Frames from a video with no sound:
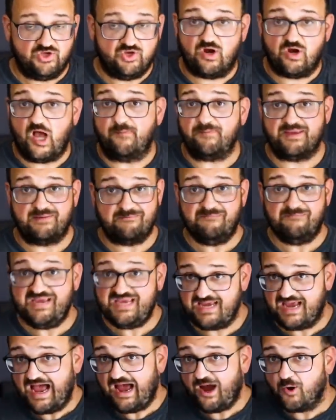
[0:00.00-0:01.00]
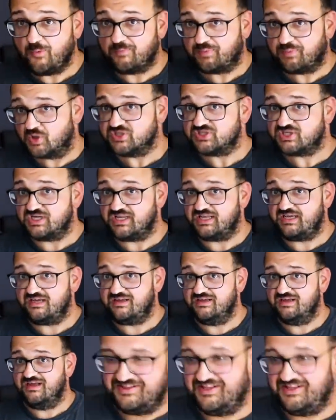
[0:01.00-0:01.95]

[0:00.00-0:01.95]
You're helping me out personally.